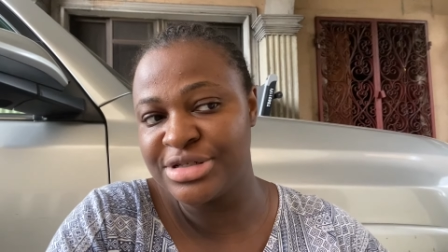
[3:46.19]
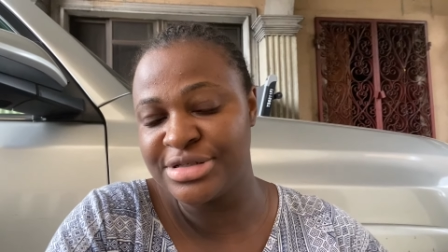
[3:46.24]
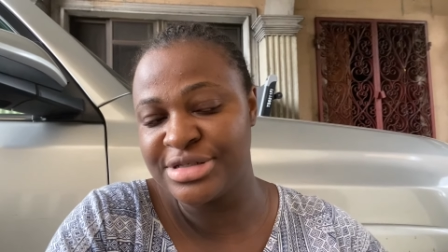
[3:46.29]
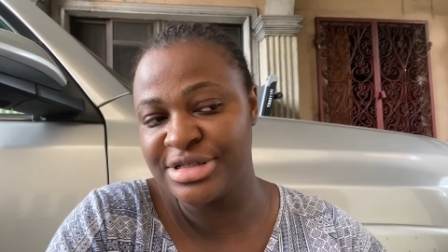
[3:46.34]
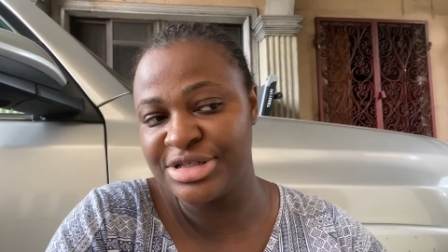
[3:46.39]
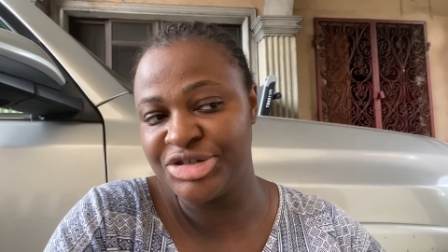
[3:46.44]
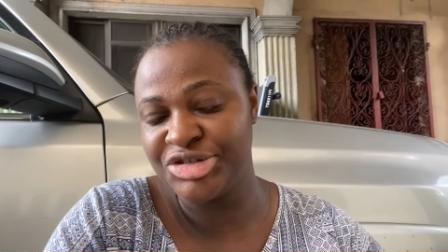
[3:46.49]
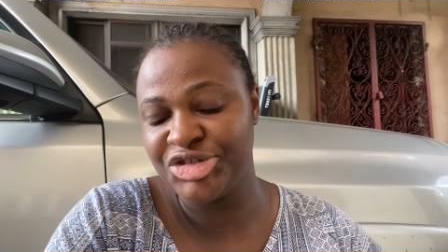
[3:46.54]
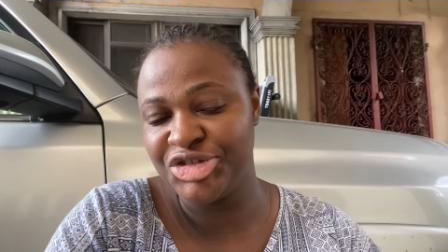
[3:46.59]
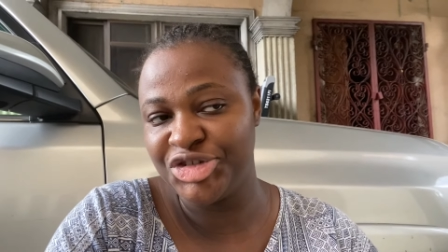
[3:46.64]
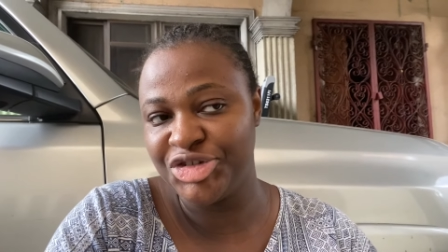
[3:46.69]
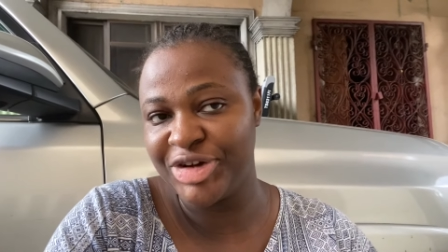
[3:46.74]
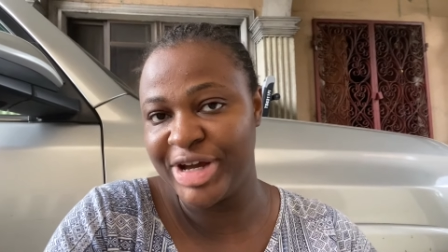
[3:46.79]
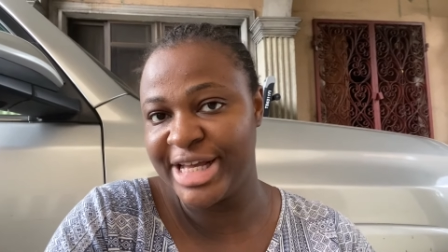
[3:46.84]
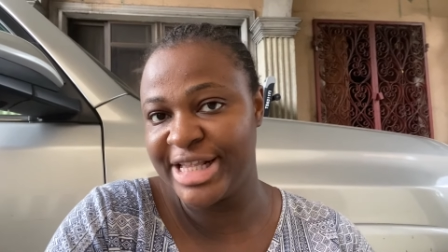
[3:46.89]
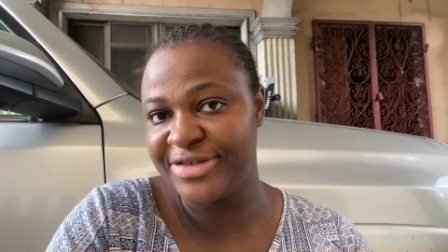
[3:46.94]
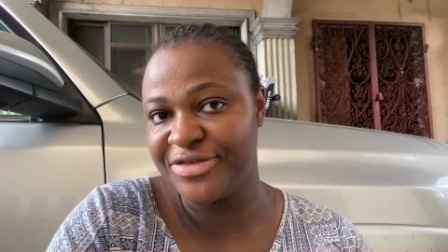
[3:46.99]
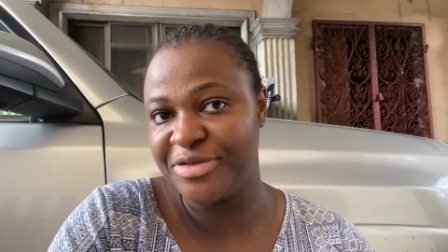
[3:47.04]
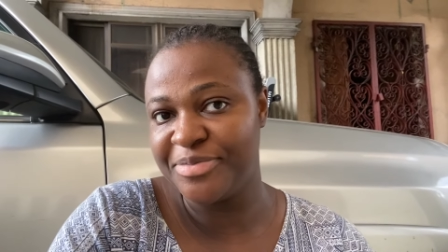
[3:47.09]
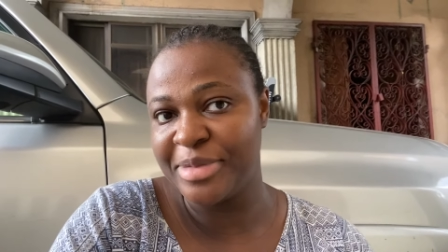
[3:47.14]

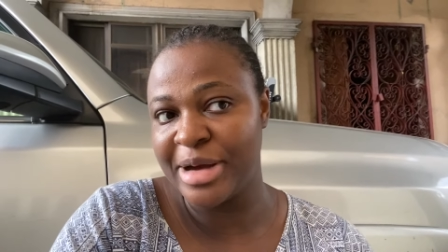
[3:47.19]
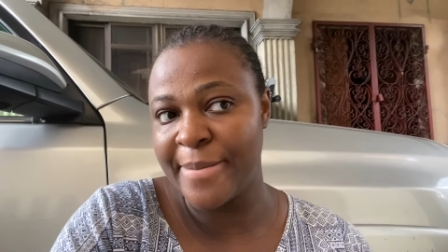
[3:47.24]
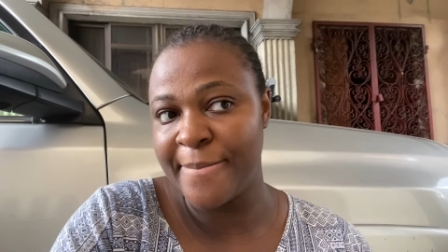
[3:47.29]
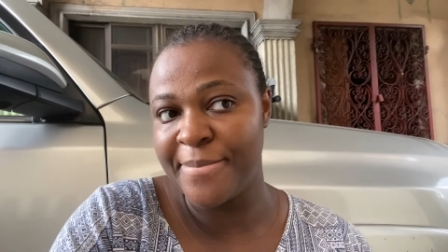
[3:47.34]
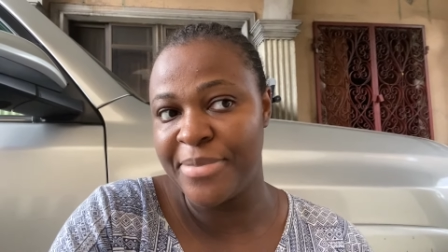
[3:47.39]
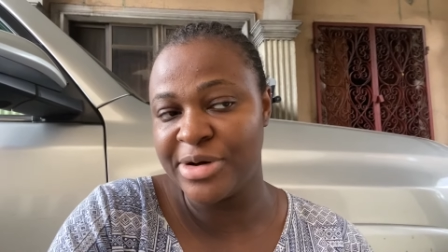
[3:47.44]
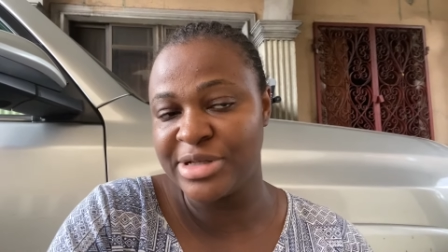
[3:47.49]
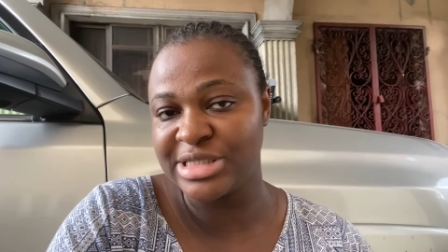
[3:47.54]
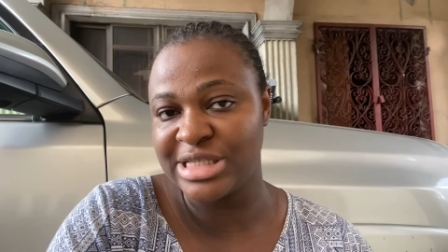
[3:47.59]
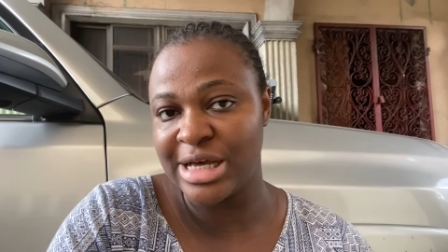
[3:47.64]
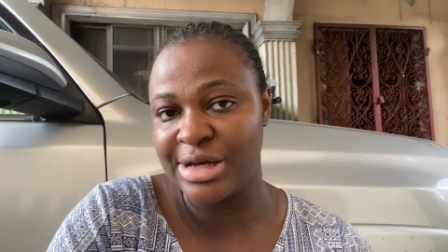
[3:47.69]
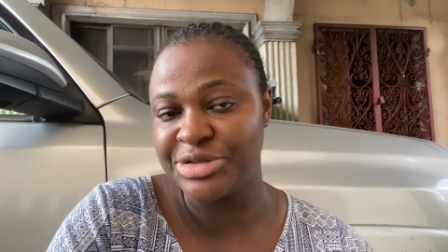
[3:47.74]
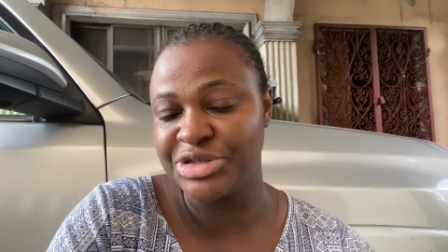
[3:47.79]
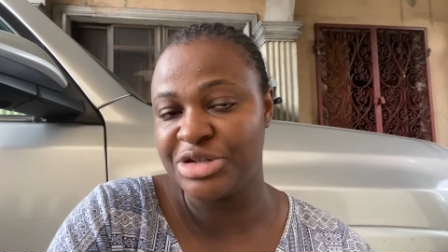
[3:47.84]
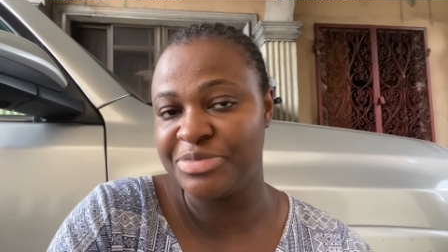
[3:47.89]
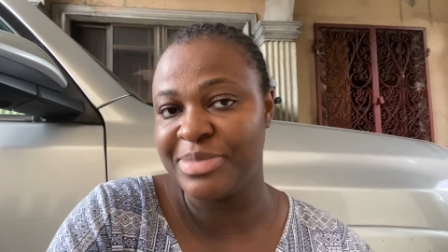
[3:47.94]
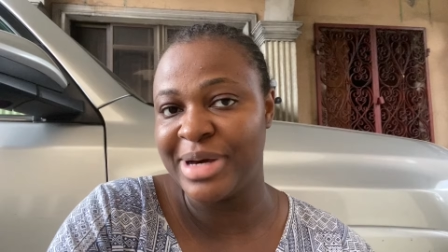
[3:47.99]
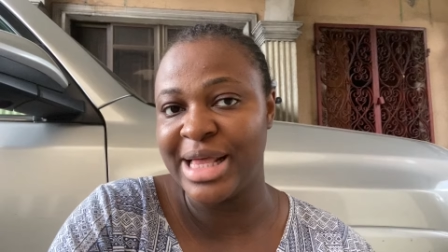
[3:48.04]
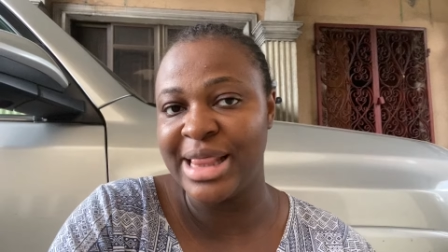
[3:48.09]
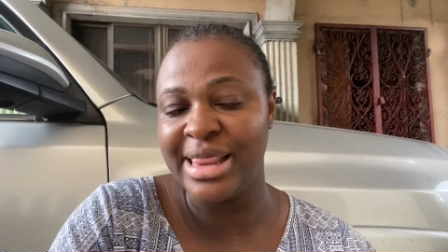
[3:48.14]
straight from my butt down to
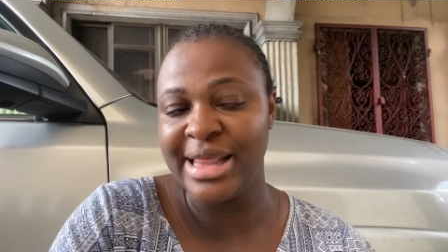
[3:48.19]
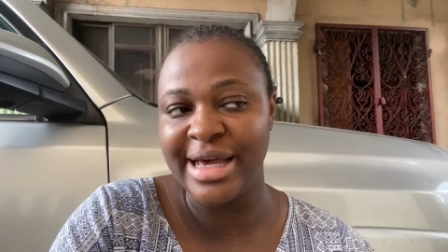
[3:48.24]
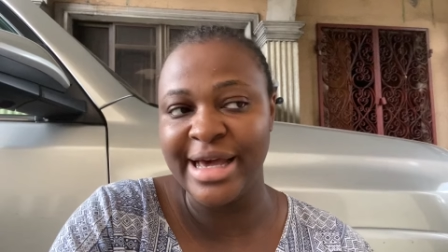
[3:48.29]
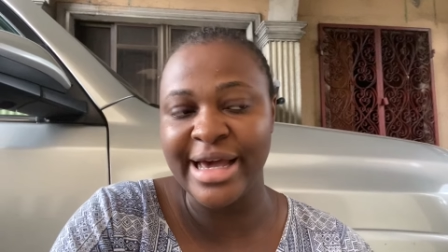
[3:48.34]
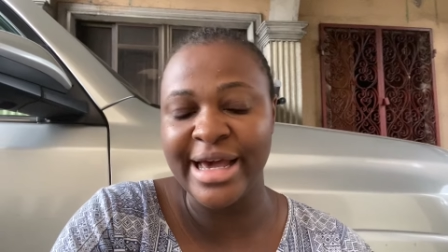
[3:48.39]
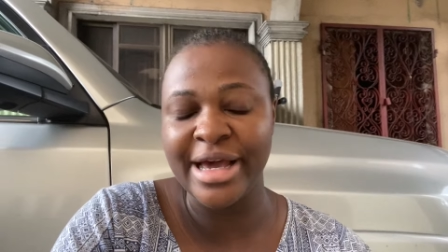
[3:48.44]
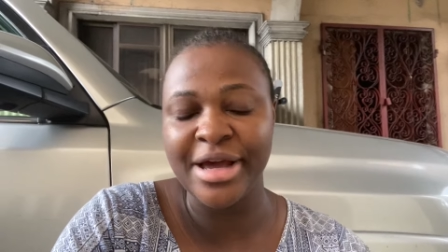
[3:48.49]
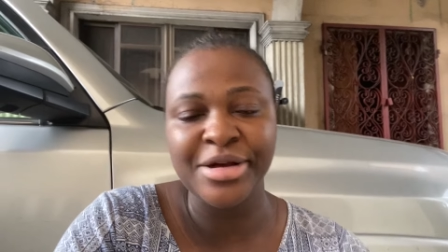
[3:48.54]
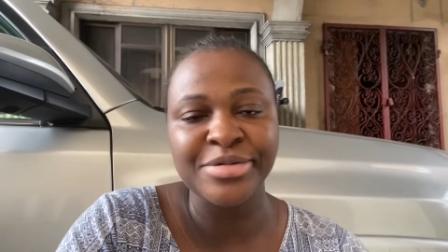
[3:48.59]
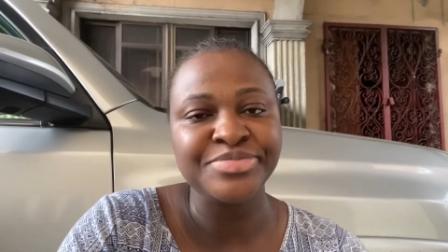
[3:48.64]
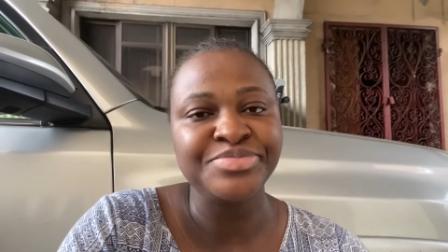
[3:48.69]
my leg